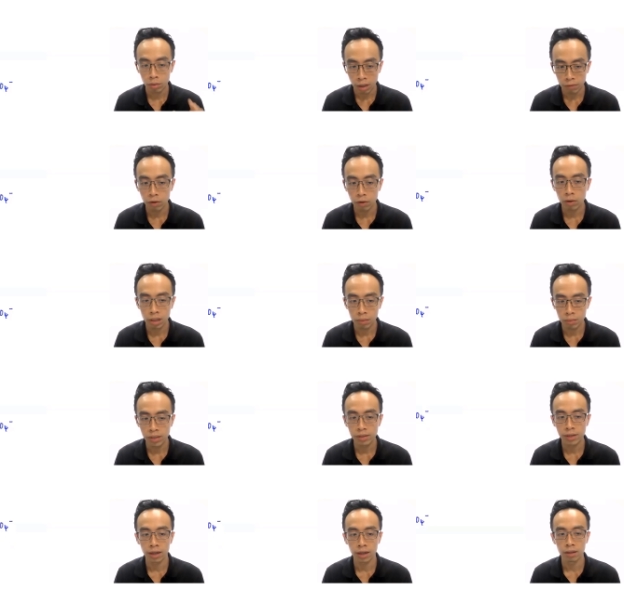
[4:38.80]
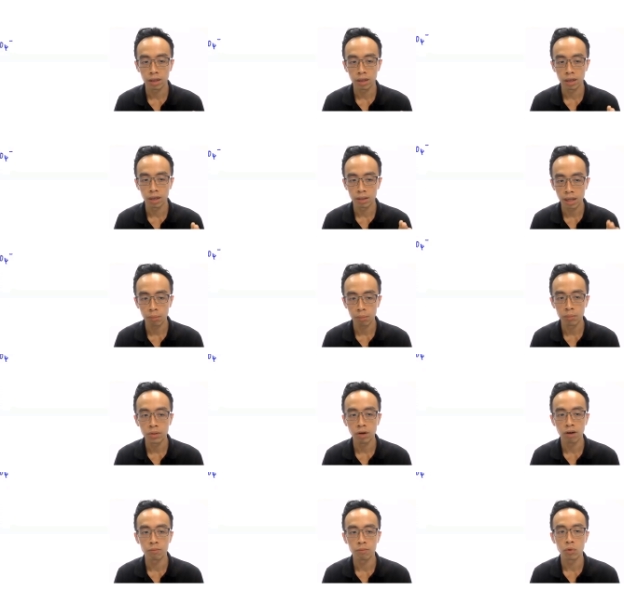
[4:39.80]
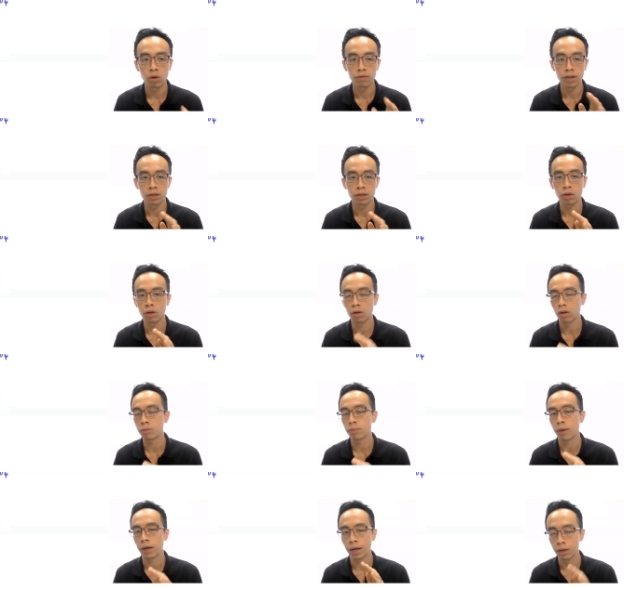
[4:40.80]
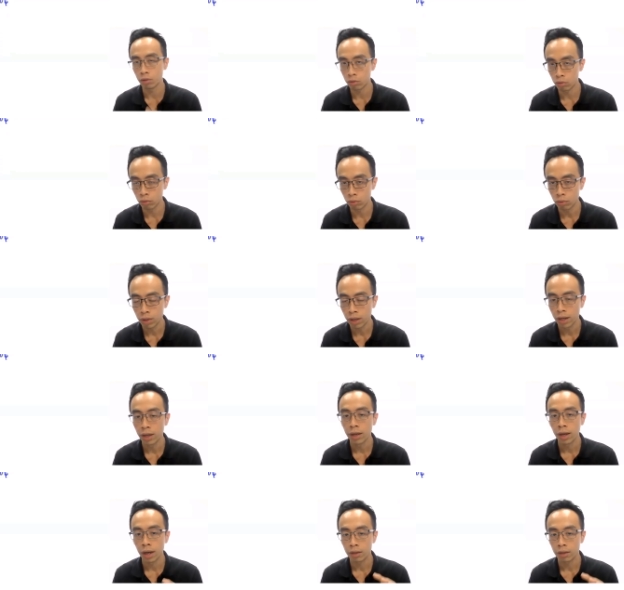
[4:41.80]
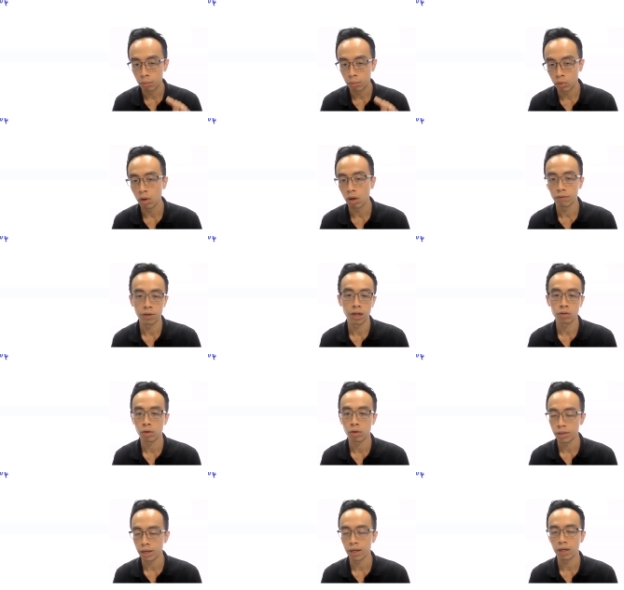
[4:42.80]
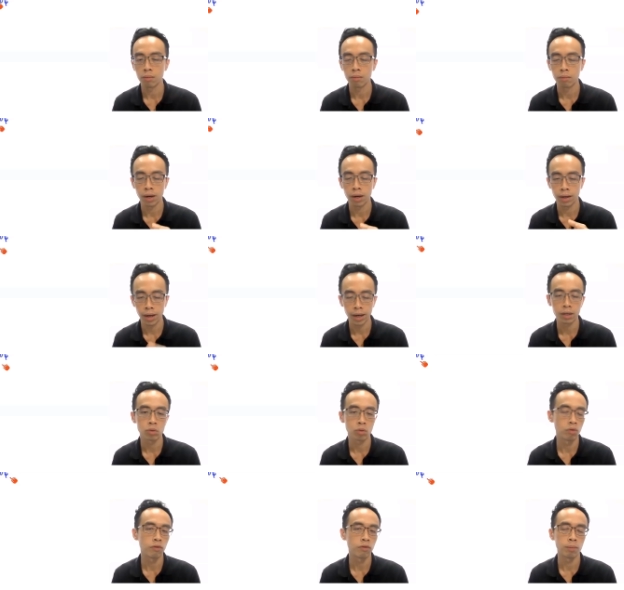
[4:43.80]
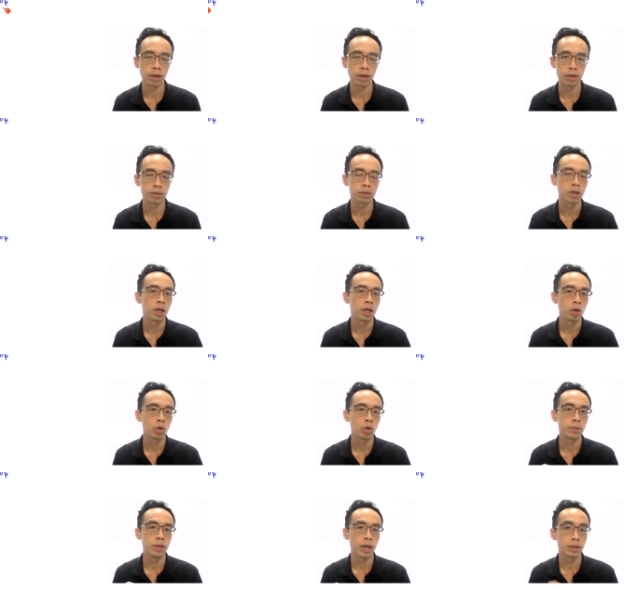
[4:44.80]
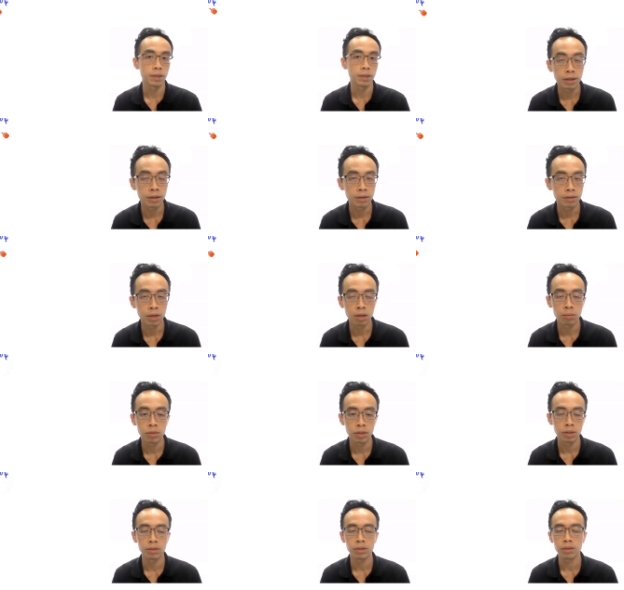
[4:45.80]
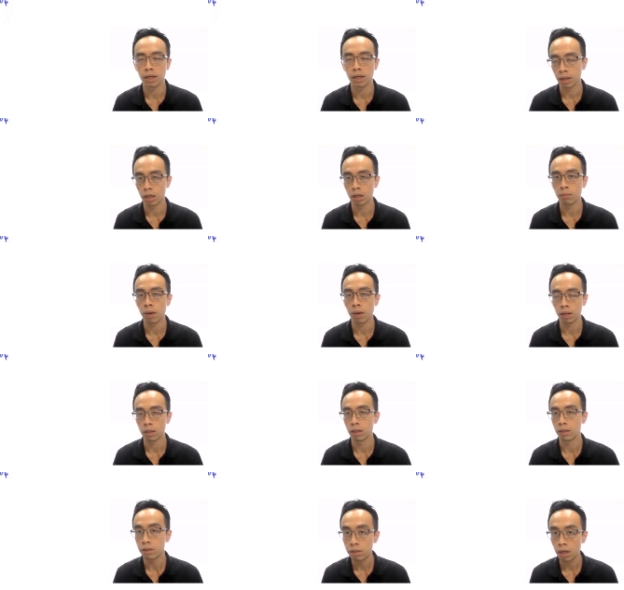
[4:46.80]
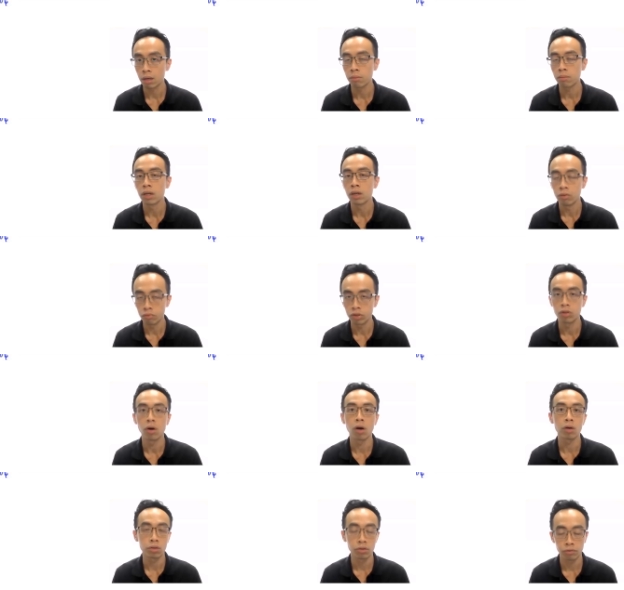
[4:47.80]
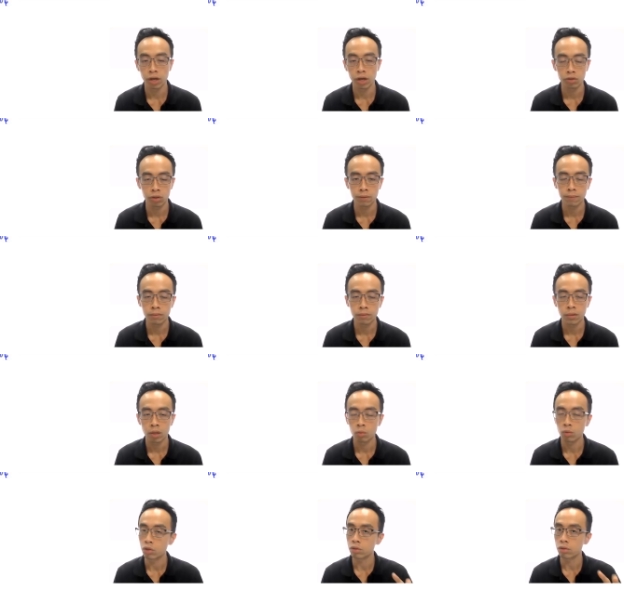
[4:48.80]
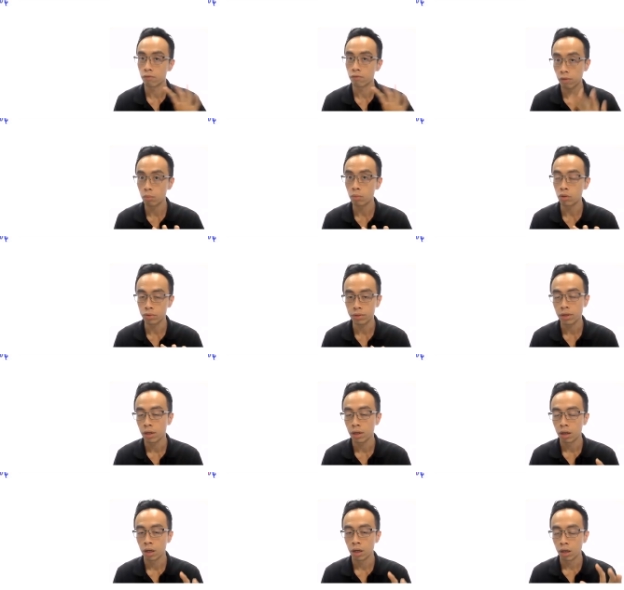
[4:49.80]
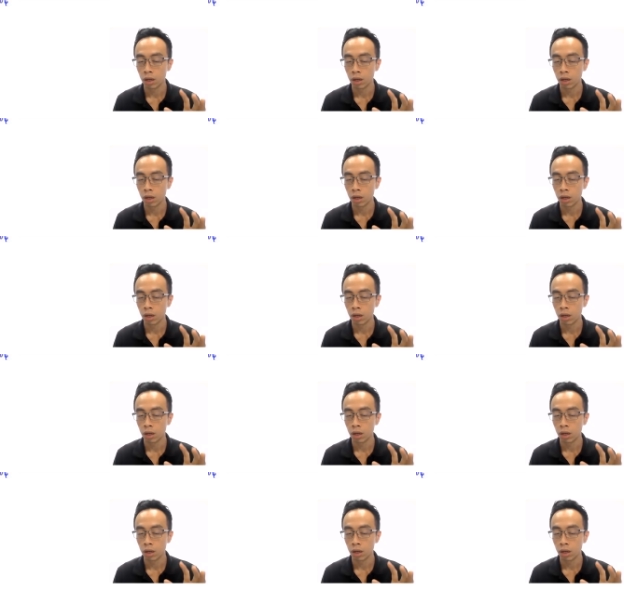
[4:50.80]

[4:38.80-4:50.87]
So therefore, it means that the number of mole of electron lost by NO2 and the mole of electron gained by XO4- will be exactly the same, since they are taking part in the same redox reaction, which is 4 moles.